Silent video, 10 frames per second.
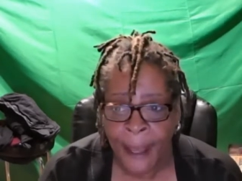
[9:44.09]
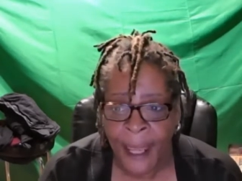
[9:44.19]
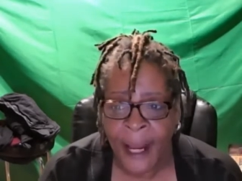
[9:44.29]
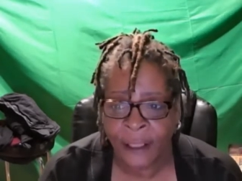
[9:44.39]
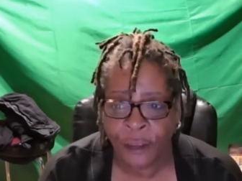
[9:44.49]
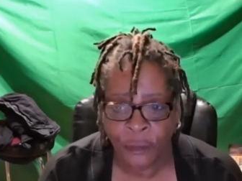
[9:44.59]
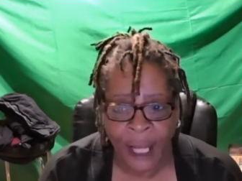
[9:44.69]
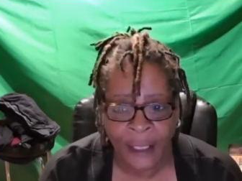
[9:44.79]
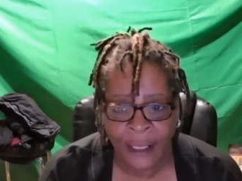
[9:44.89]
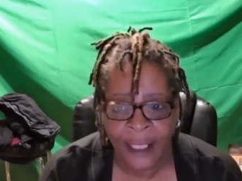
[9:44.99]
And I do
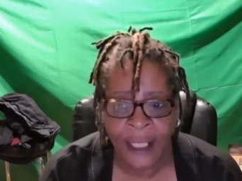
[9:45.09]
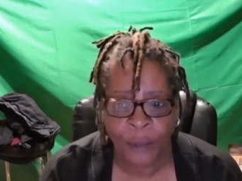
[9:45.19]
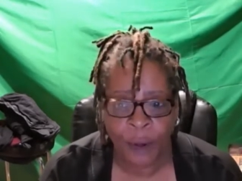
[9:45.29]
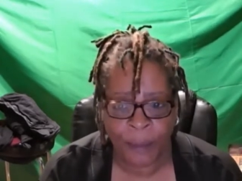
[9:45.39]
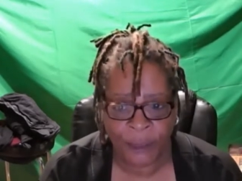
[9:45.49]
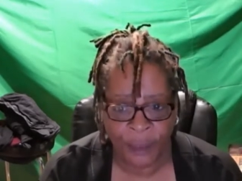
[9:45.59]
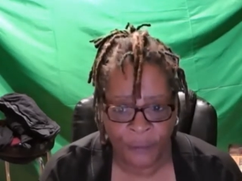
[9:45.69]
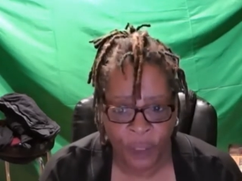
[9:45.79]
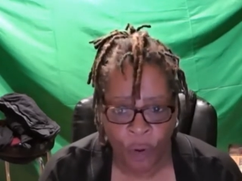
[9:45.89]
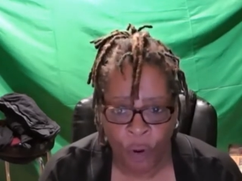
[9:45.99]
not need
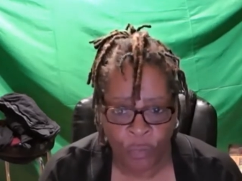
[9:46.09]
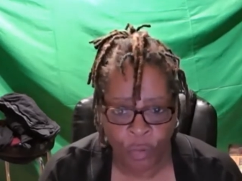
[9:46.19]
Representative Yoho